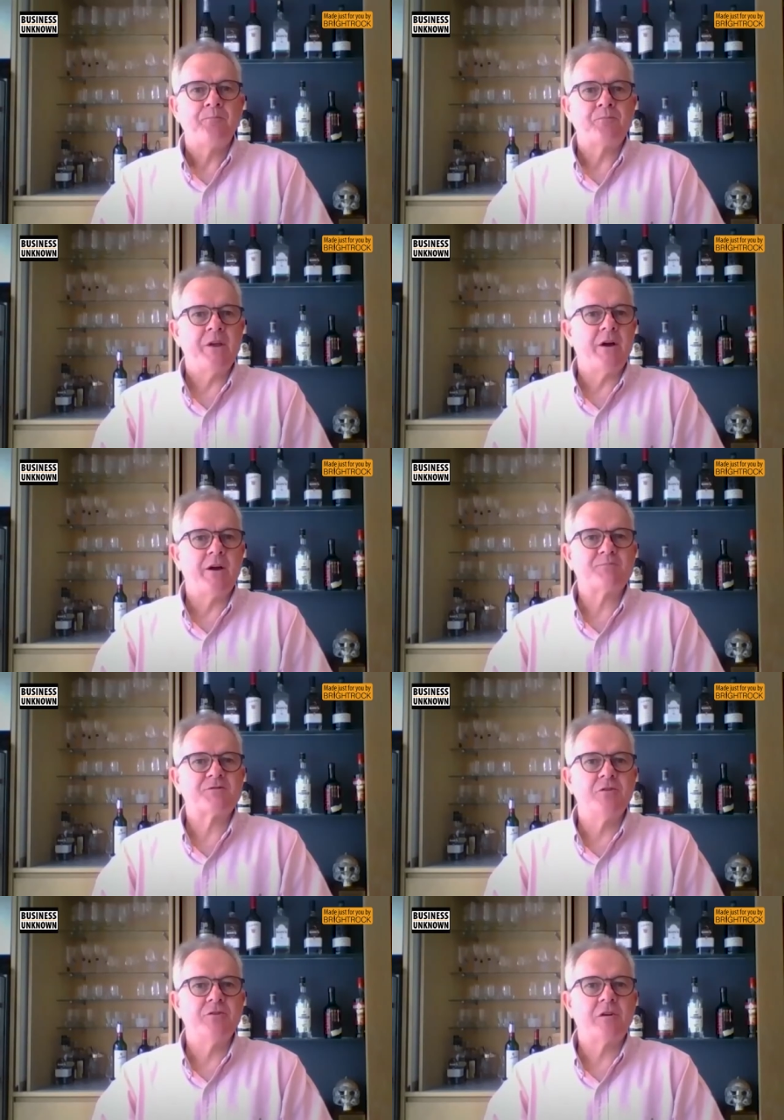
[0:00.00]
Yeah,
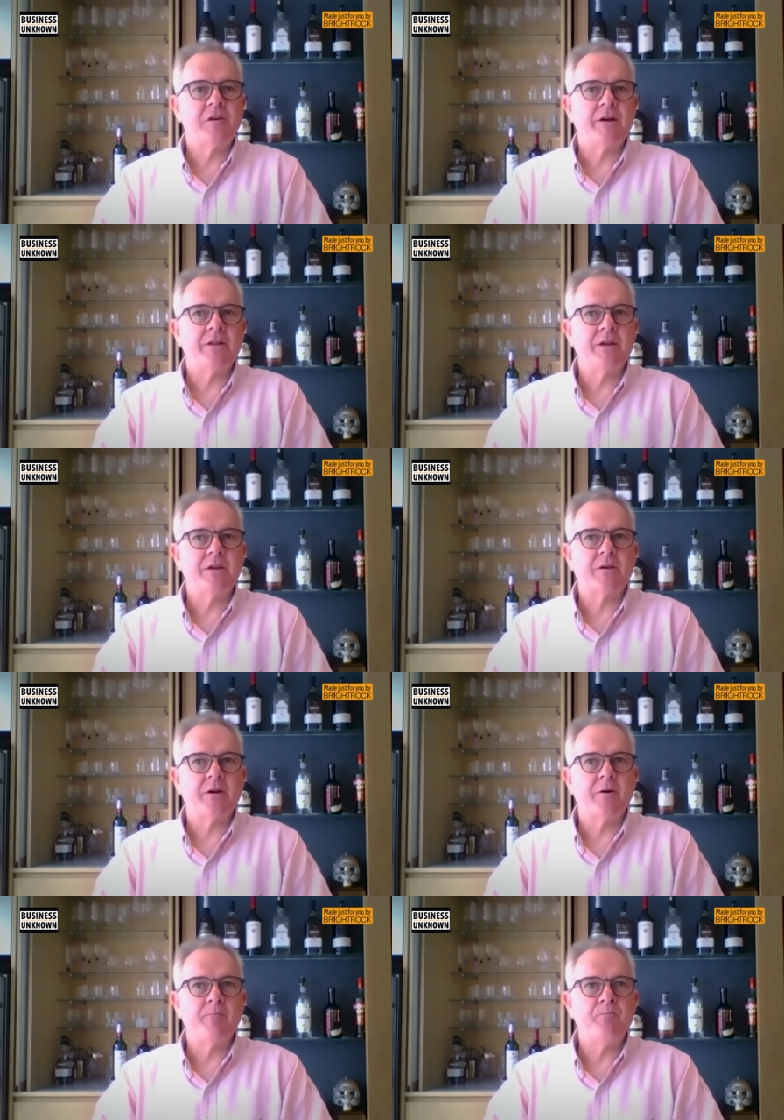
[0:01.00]
absolutely. I think
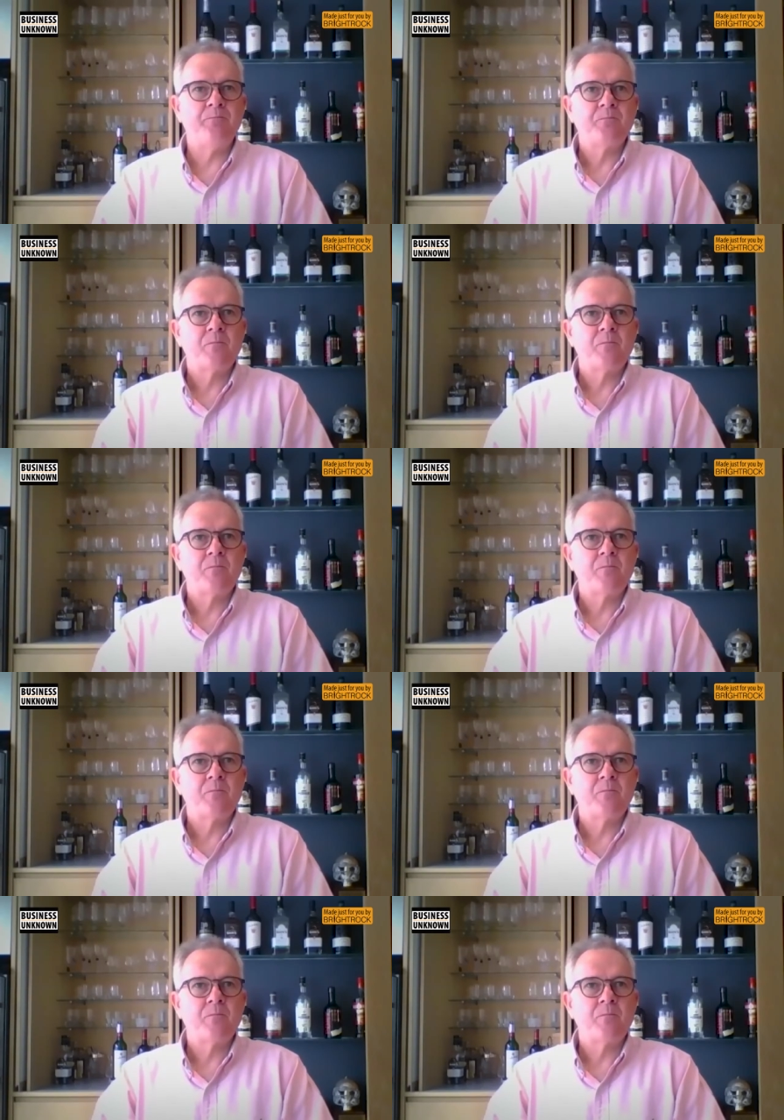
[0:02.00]
um,